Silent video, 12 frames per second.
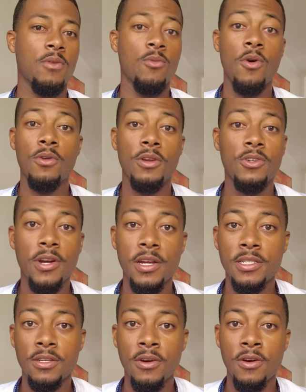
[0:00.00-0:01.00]
wanting to try
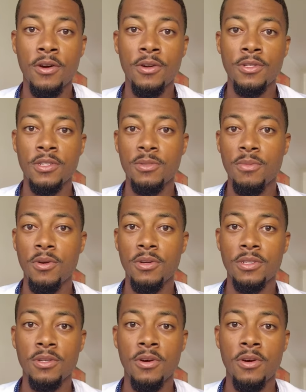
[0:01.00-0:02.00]
cigars or smoking
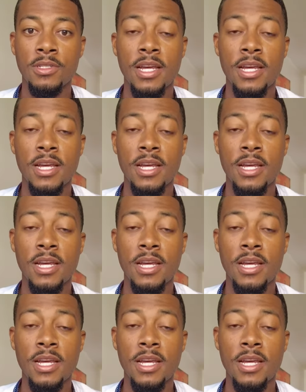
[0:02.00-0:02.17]
cigars.